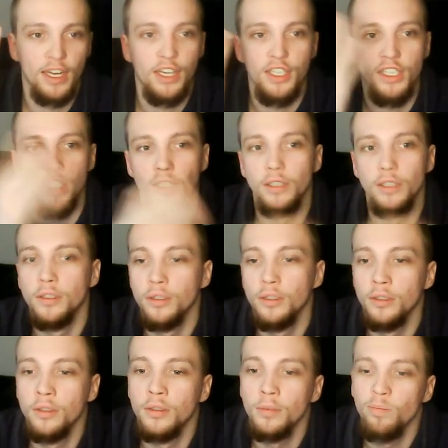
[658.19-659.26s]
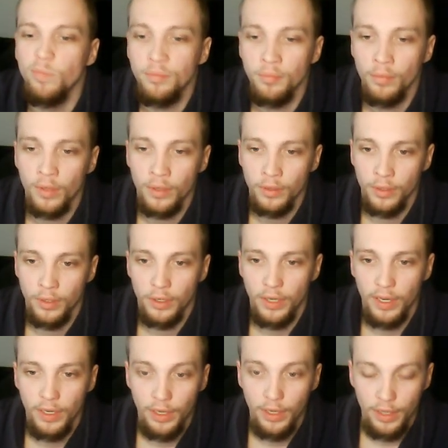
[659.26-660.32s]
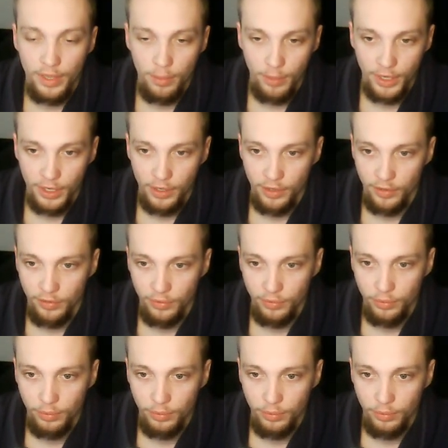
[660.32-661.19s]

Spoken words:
idea. Then we have...